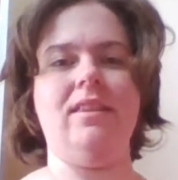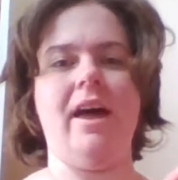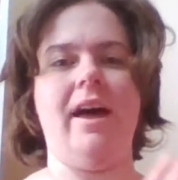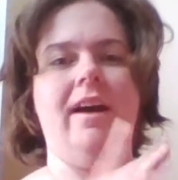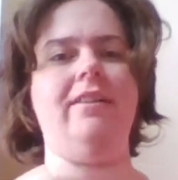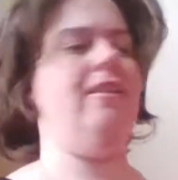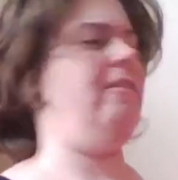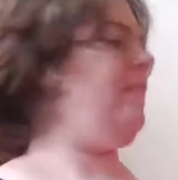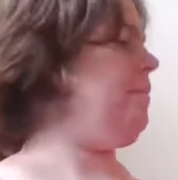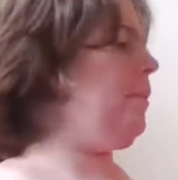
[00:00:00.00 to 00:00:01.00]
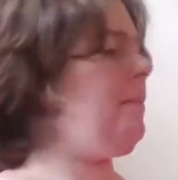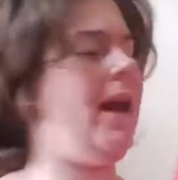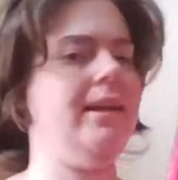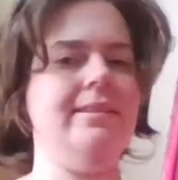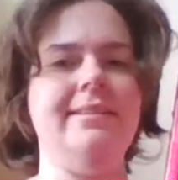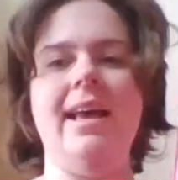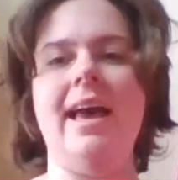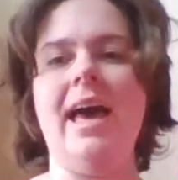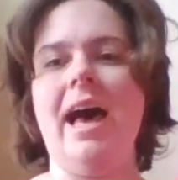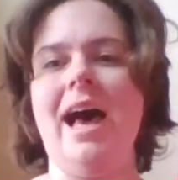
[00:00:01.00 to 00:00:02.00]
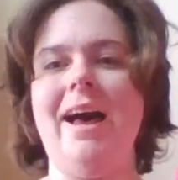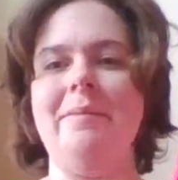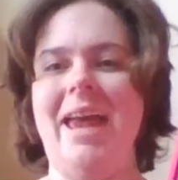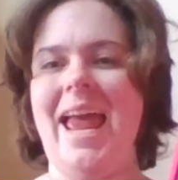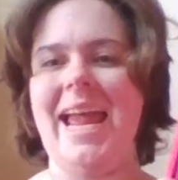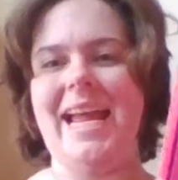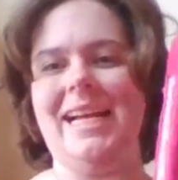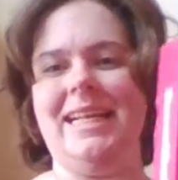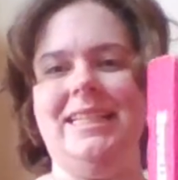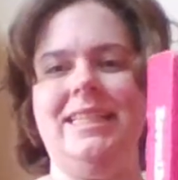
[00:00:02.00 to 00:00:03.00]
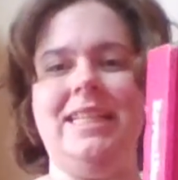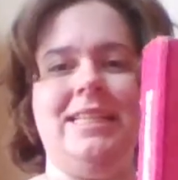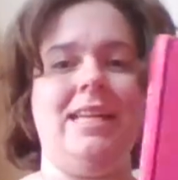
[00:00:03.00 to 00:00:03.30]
the November box um, and